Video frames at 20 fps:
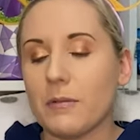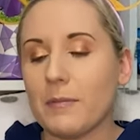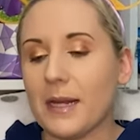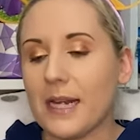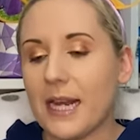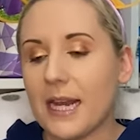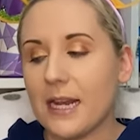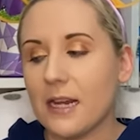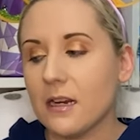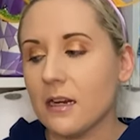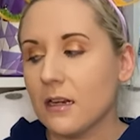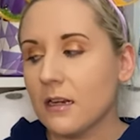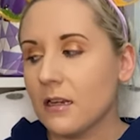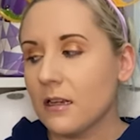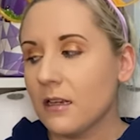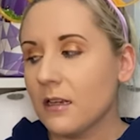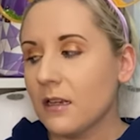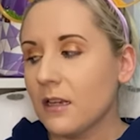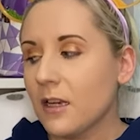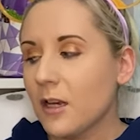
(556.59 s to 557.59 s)
Mini,
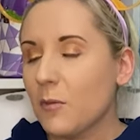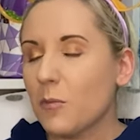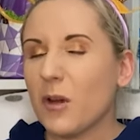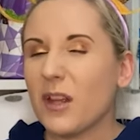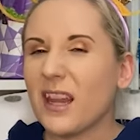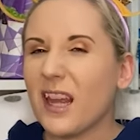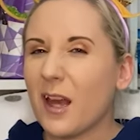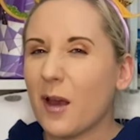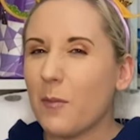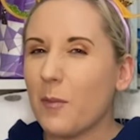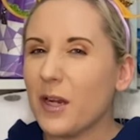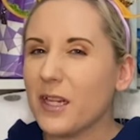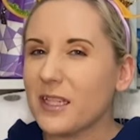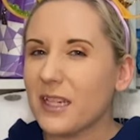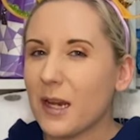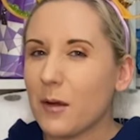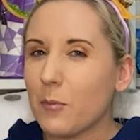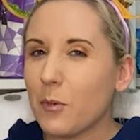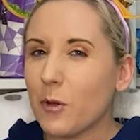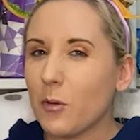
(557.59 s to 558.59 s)
but I think I might
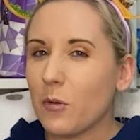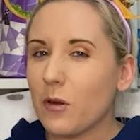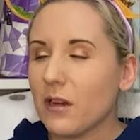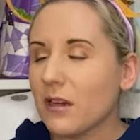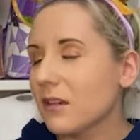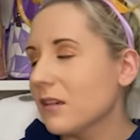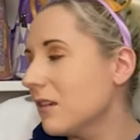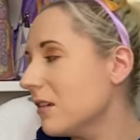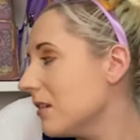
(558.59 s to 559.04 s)
take Pua.